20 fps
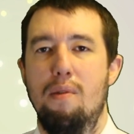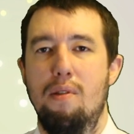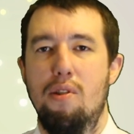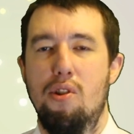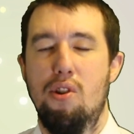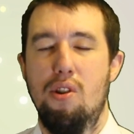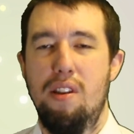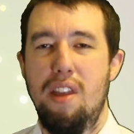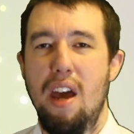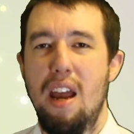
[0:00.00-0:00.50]

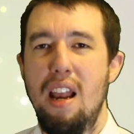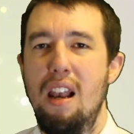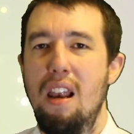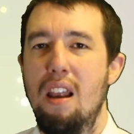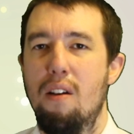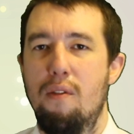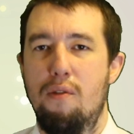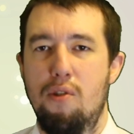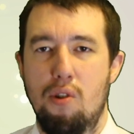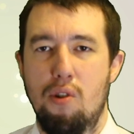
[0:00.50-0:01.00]
They
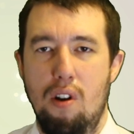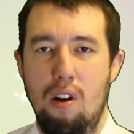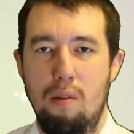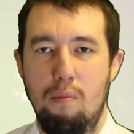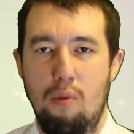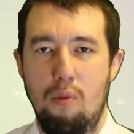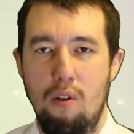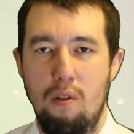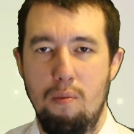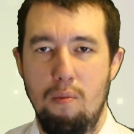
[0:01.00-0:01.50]
love triangle
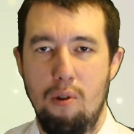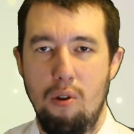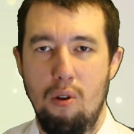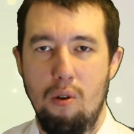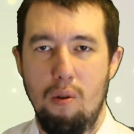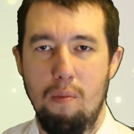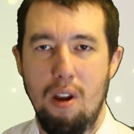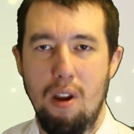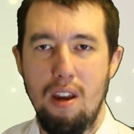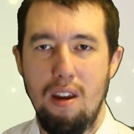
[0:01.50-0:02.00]
improvement
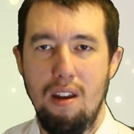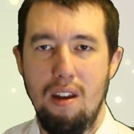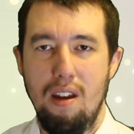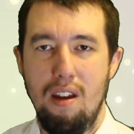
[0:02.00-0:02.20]
normally.